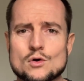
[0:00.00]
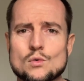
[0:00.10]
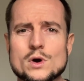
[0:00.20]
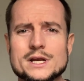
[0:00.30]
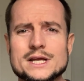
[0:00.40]

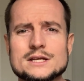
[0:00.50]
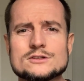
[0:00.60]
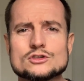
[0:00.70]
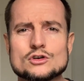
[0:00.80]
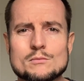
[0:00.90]
What
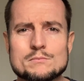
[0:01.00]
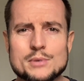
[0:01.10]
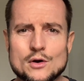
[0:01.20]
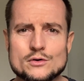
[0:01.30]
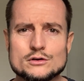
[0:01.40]
is
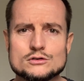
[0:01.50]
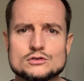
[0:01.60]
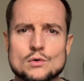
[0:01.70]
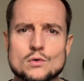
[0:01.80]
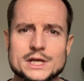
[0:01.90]
component
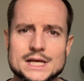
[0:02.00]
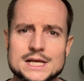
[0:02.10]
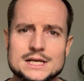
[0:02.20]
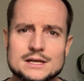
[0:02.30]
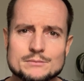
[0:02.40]
or
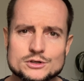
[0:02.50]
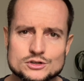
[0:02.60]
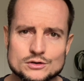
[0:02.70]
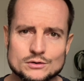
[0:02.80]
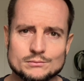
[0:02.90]
key number
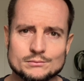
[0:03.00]
2?